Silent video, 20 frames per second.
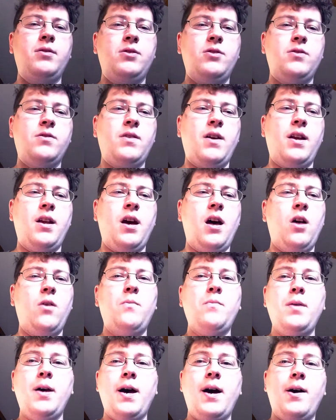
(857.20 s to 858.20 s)
to just kind of
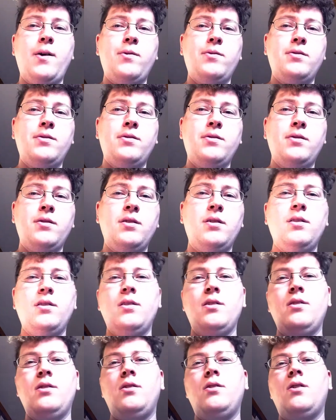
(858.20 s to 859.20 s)
help me out,
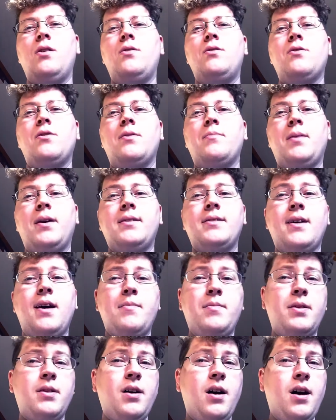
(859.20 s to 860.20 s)
you know, during my
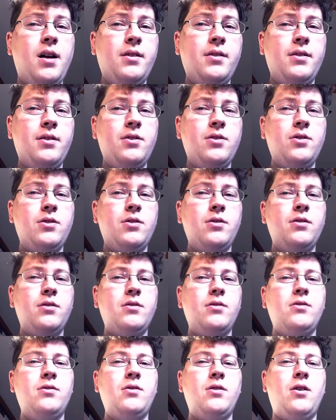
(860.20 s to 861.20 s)
time in college.
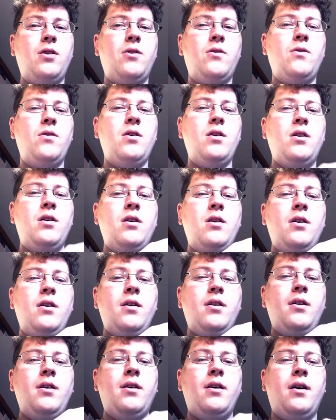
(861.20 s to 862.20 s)
So
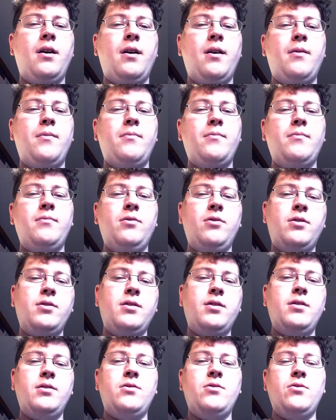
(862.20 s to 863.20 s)

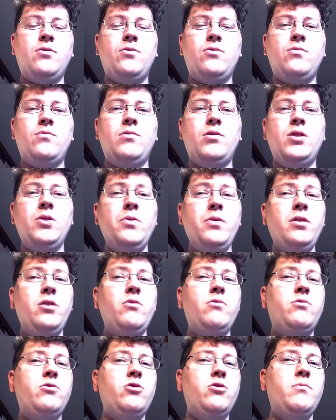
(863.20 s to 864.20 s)
looked into doing
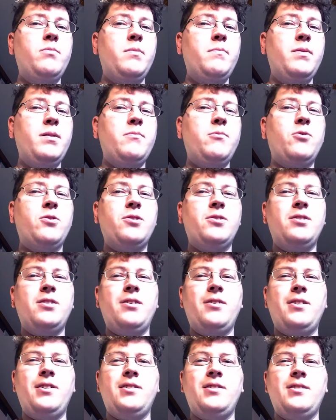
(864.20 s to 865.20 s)
YouTube a bit more
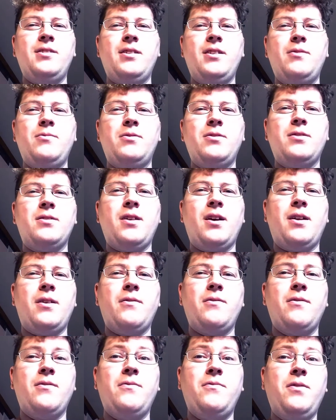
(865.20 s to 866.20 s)
seriously, which is
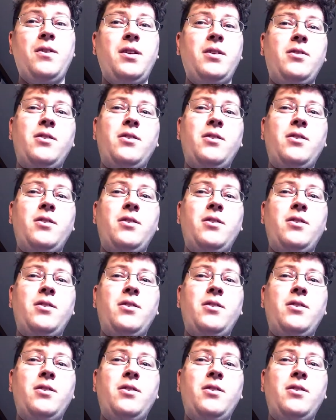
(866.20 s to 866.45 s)
kind of funny